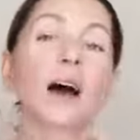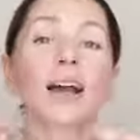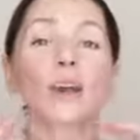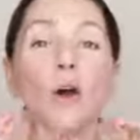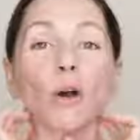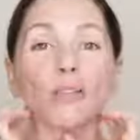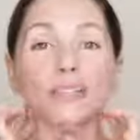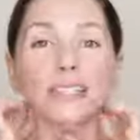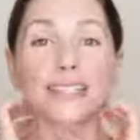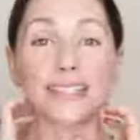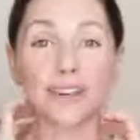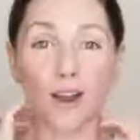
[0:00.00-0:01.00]
I
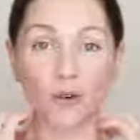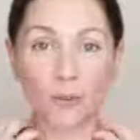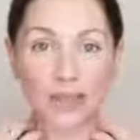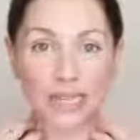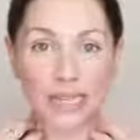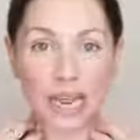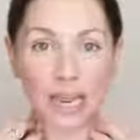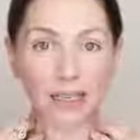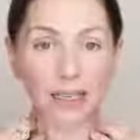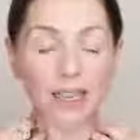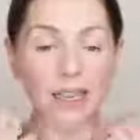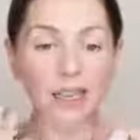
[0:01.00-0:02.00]
often start with the neck.